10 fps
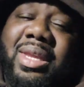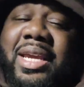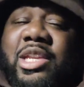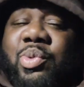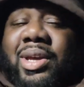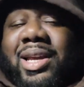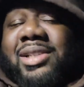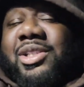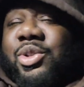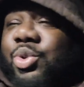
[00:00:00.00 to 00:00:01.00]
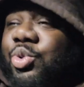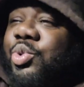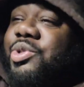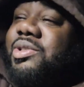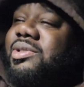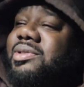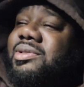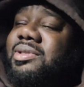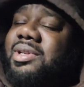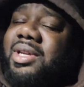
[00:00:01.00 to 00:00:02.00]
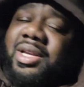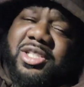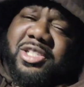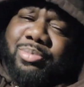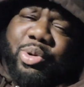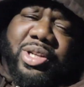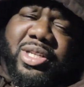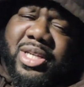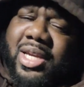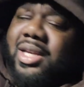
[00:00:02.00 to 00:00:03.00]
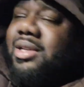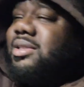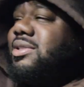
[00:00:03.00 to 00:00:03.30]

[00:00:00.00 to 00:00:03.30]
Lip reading: Anyway, it's the news. It's your boy Jay.